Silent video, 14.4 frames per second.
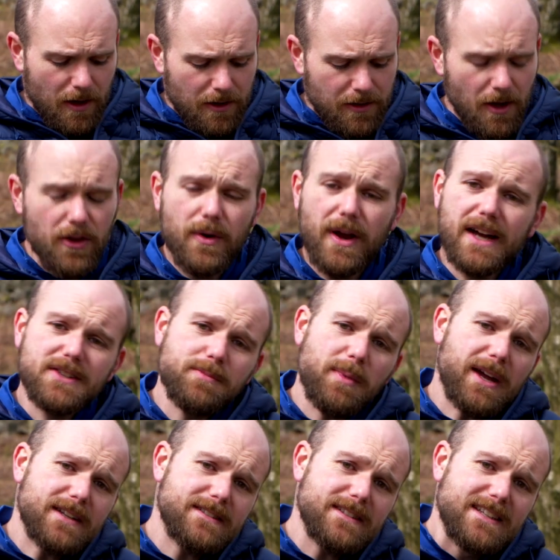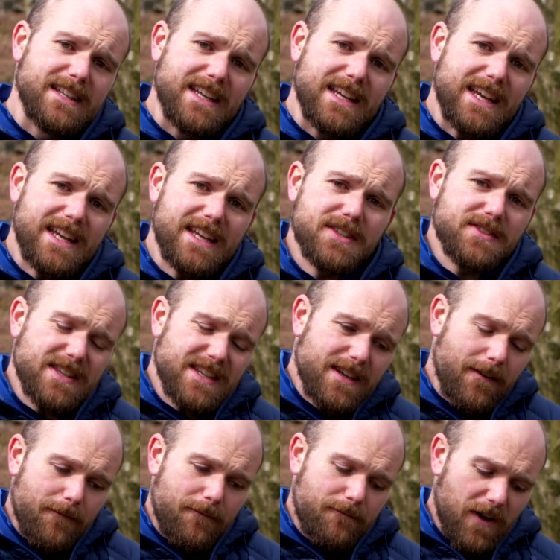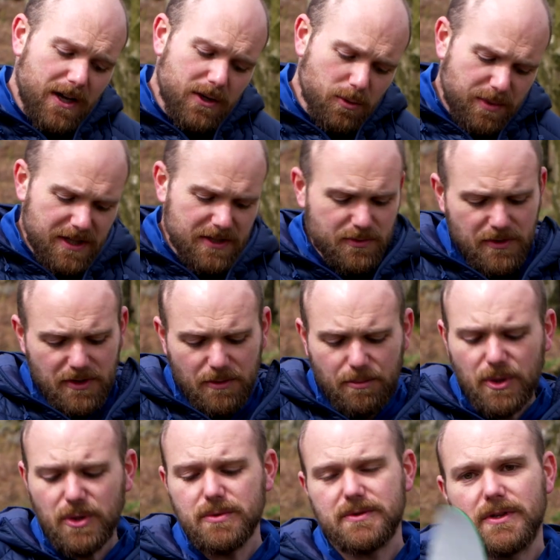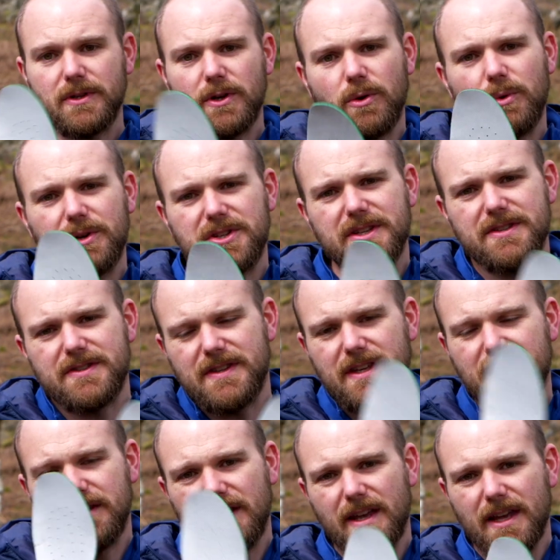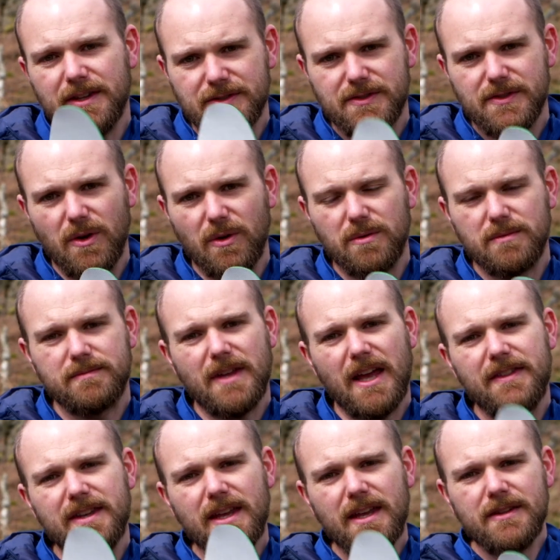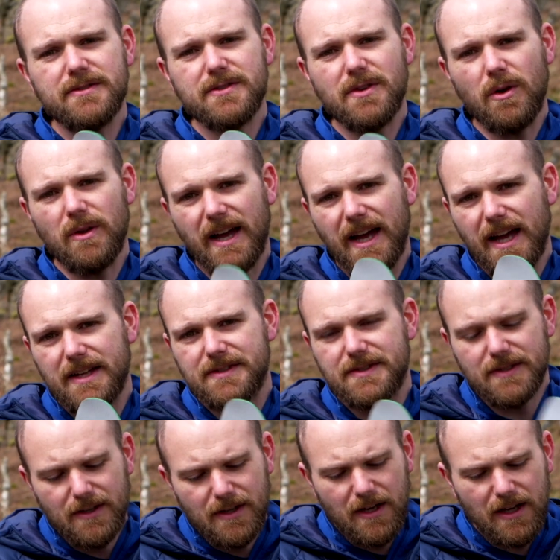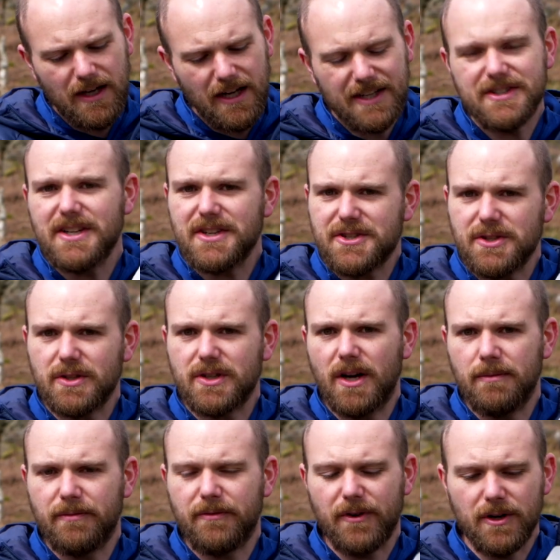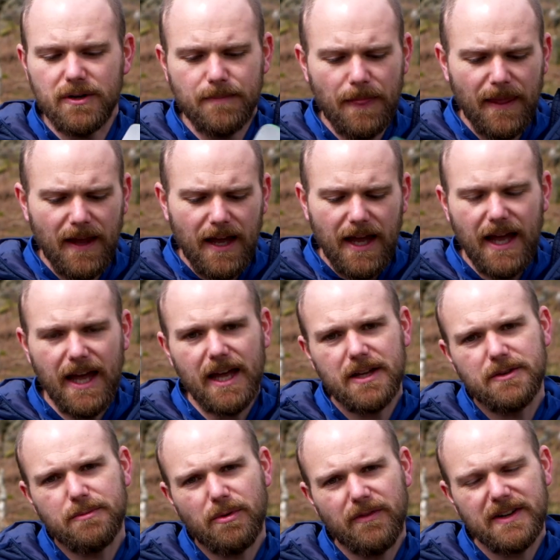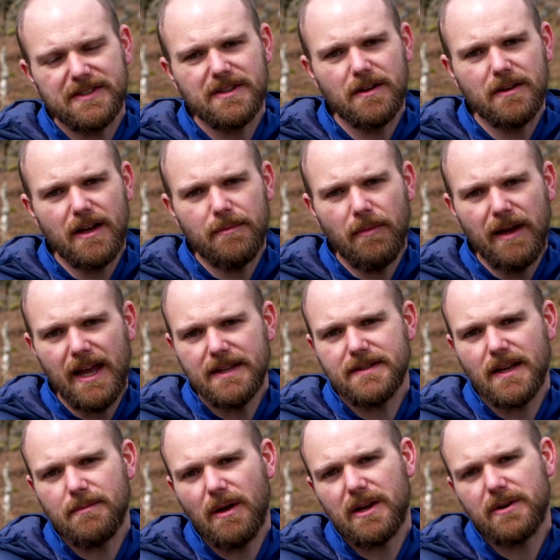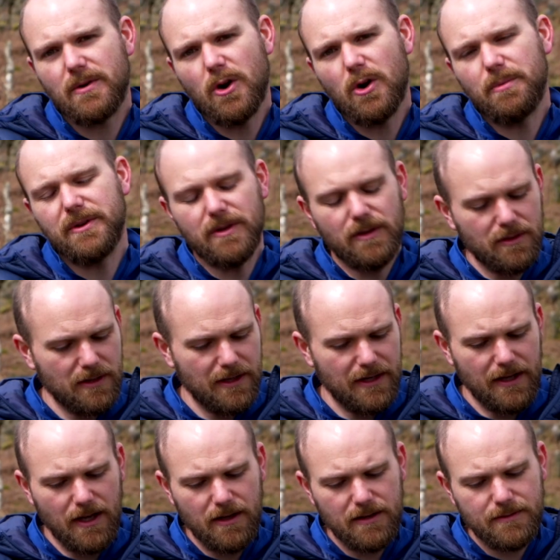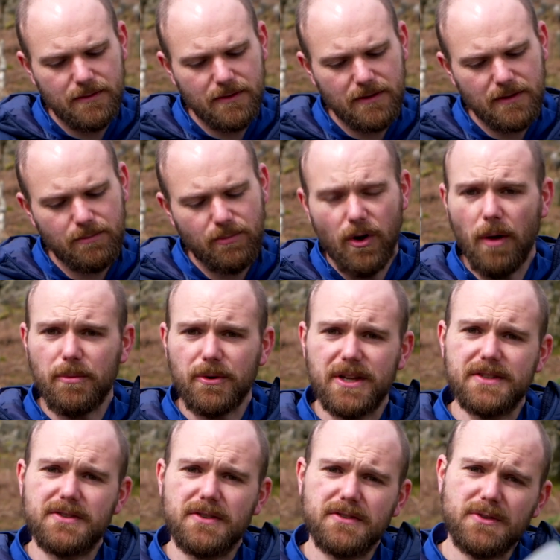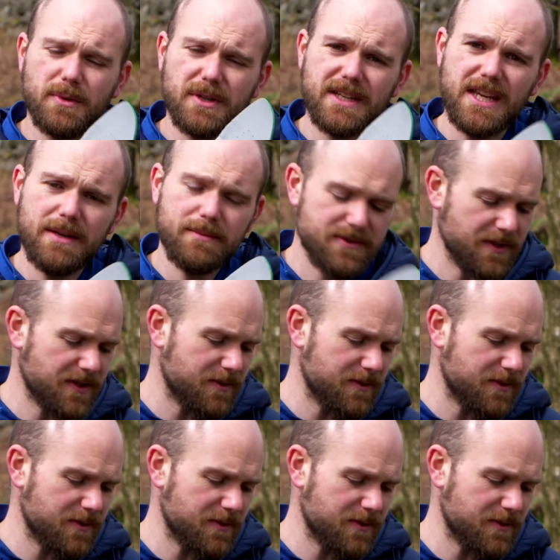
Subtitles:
Another aspect is the final piece within a boot, which is the insole. And the insole adds additional comfort and provides antimicrobial properties, so it keeps the